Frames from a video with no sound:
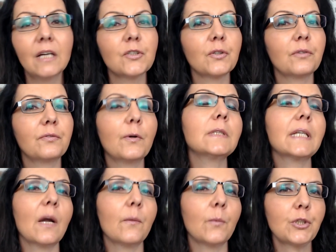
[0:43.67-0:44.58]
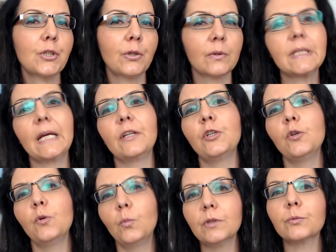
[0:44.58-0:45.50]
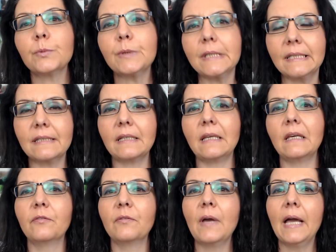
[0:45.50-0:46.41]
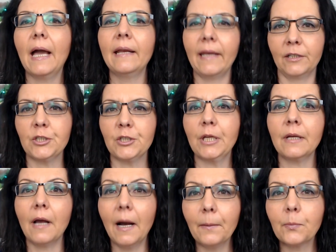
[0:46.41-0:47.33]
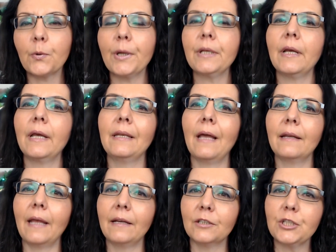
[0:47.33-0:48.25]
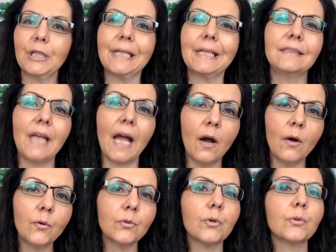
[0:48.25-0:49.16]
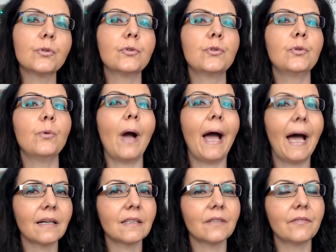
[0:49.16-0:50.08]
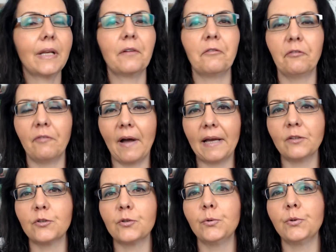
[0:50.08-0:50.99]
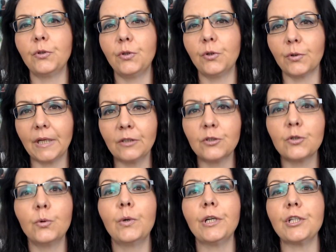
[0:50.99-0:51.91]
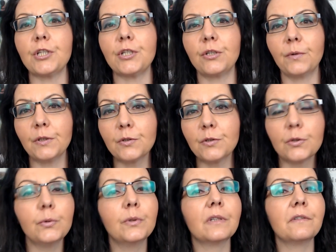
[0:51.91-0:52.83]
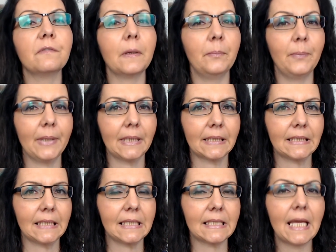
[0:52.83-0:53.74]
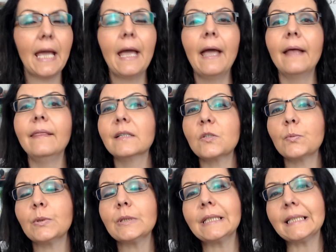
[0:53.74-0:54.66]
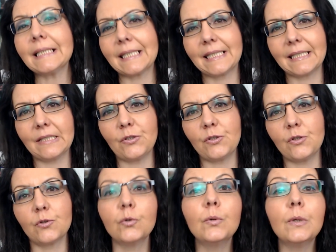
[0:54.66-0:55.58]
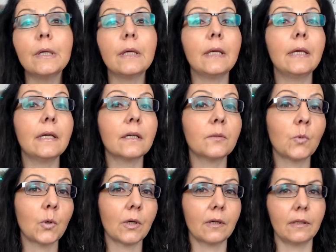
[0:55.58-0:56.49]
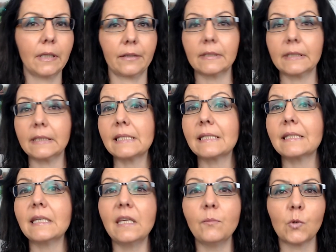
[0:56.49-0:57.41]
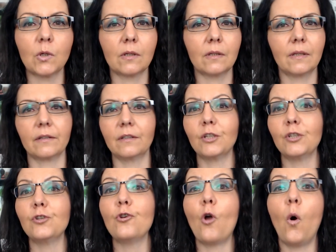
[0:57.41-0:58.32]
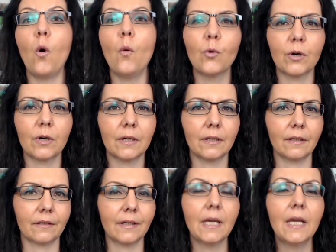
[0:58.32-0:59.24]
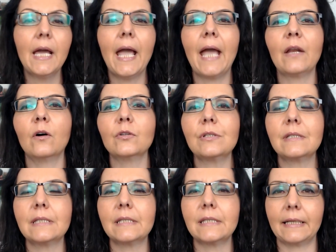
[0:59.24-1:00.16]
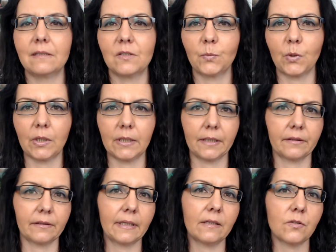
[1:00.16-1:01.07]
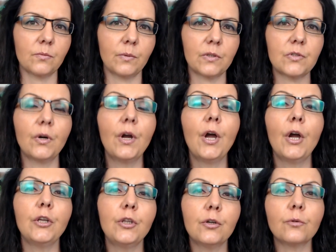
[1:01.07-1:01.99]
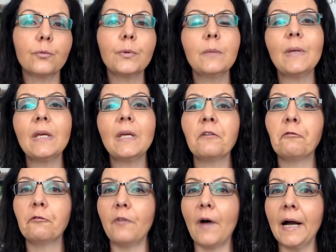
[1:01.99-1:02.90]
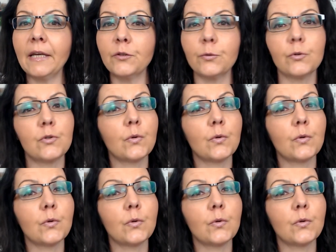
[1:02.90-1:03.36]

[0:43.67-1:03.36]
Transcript: So the first thing I want you to know is that you will receive an energetic upgrade and that energetic download to activate and fine-tune your intuition, your intuitive abilities. This will then assist you to hear more clearly, see more clearly, know more clearly, and also sense more clearly as well. So you're really being fine-tuned.